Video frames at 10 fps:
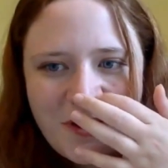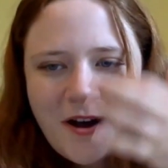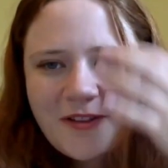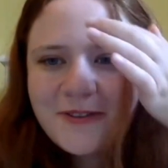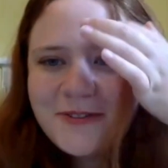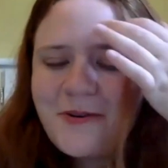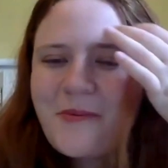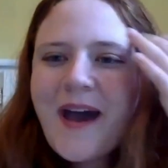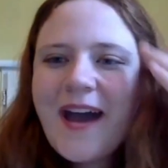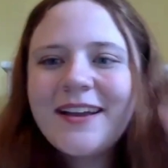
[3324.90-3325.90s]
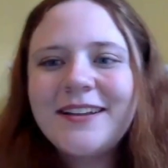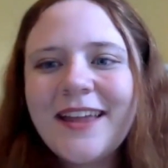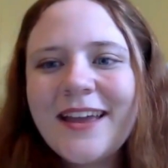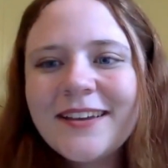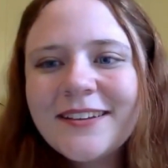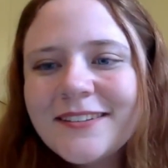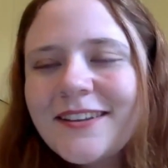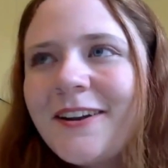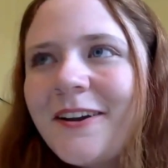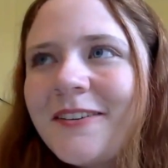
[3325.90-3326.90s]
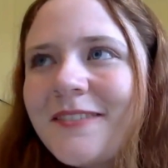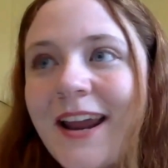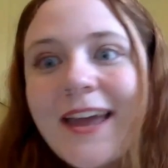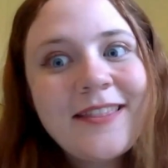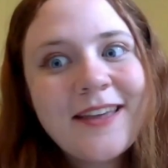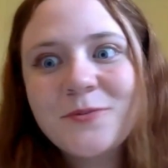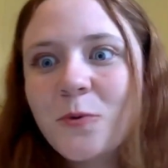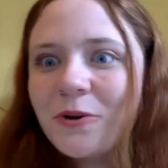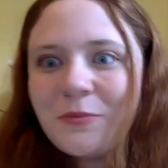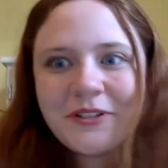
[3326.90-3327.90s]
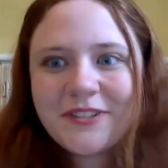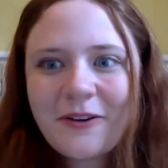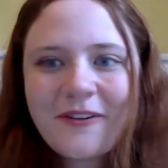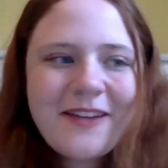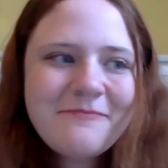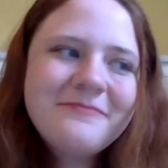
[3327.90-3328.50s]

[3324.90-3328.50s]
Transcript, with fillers: when authors go back and like, you know, and again, that's world building, right?